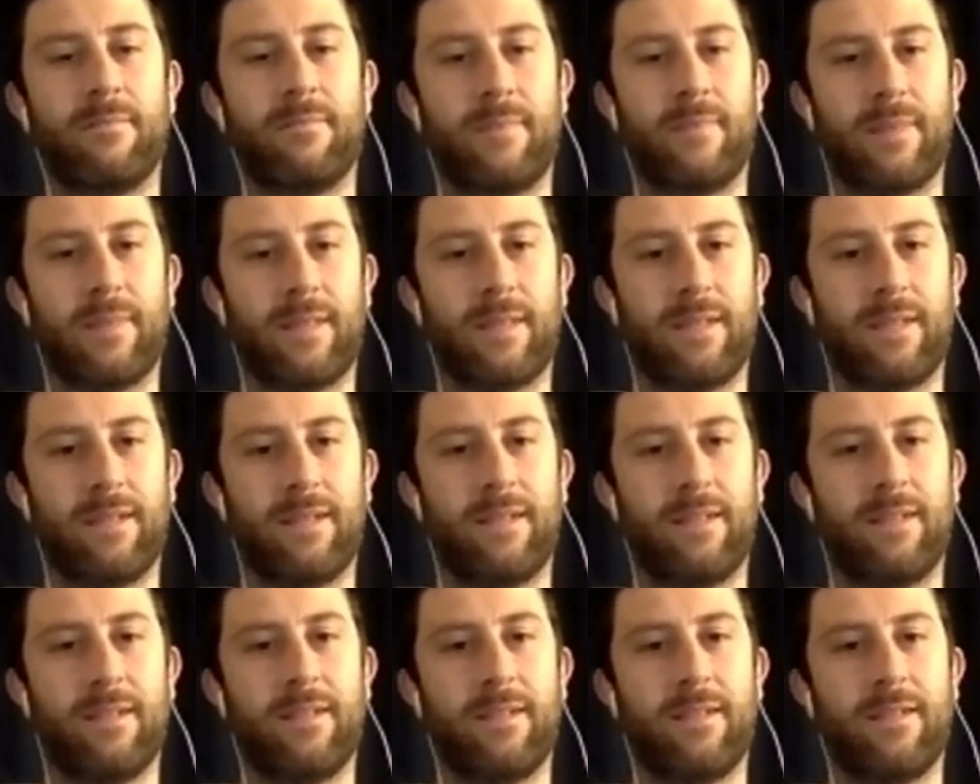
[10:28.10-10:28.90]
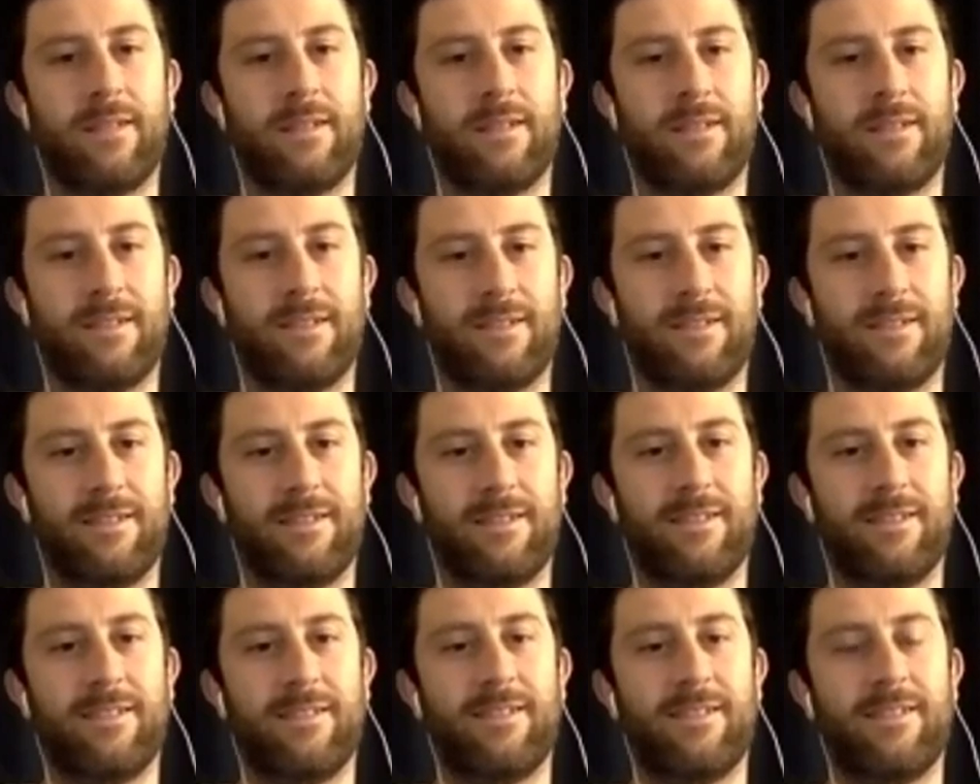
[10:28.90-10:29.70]

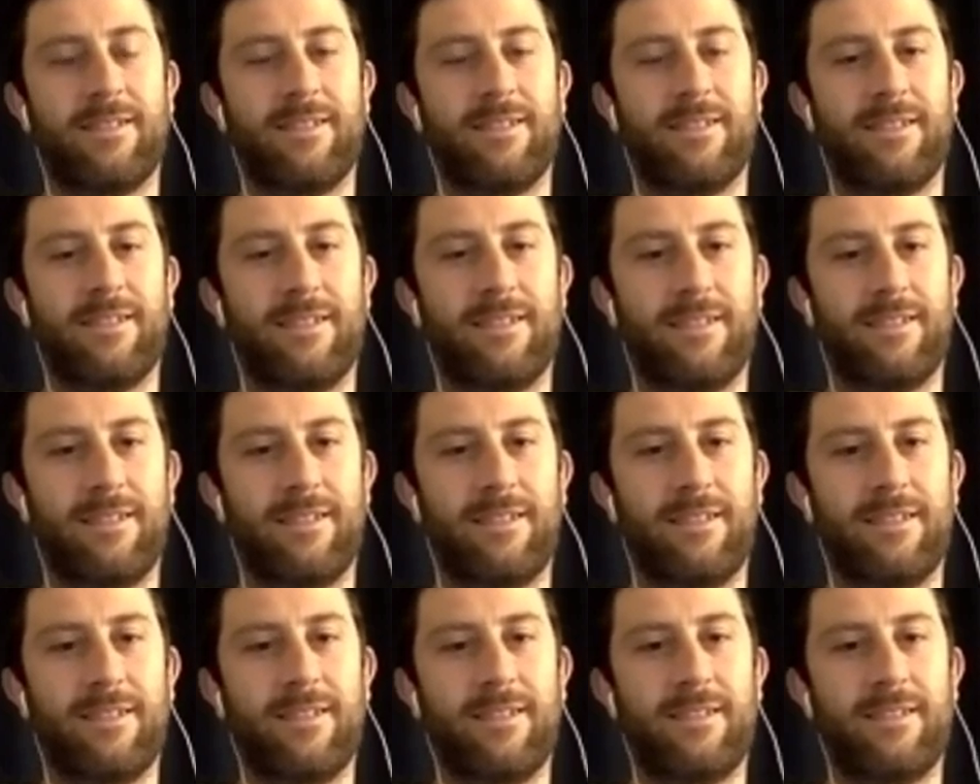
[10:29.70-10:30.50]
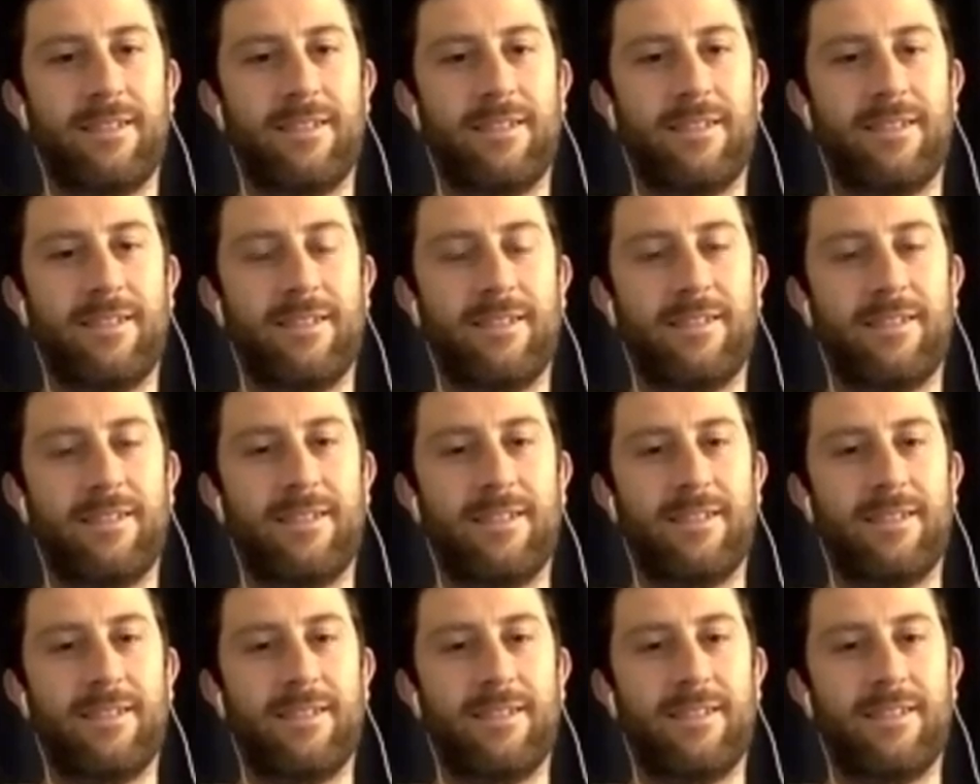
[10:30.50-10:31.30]

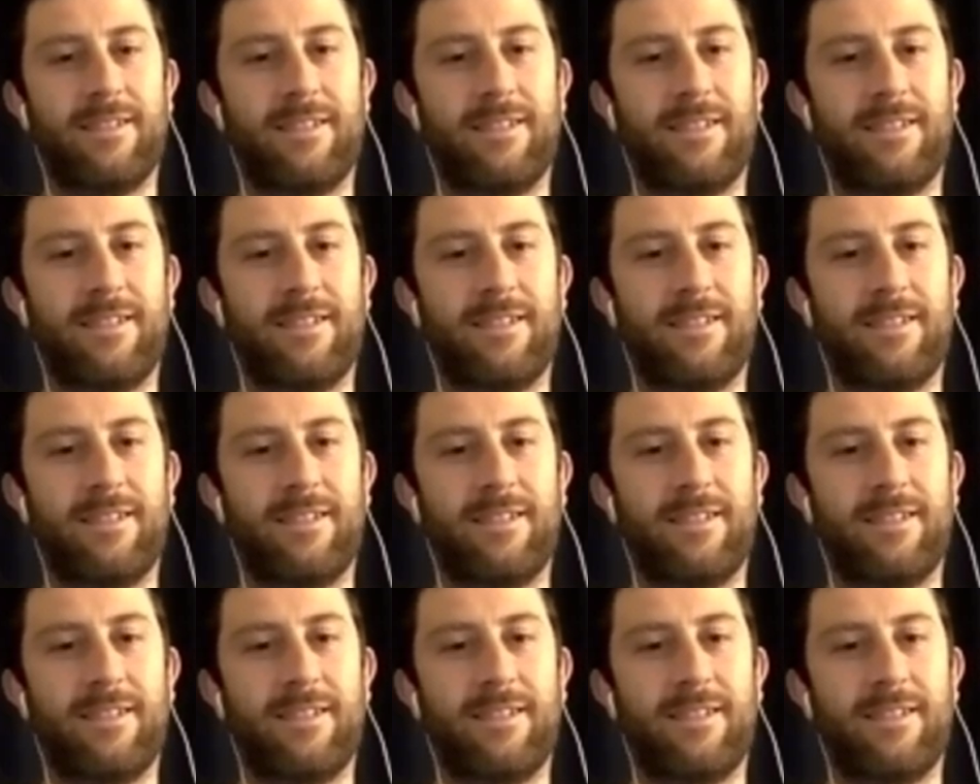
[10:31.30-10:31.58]
This person isn't speaking.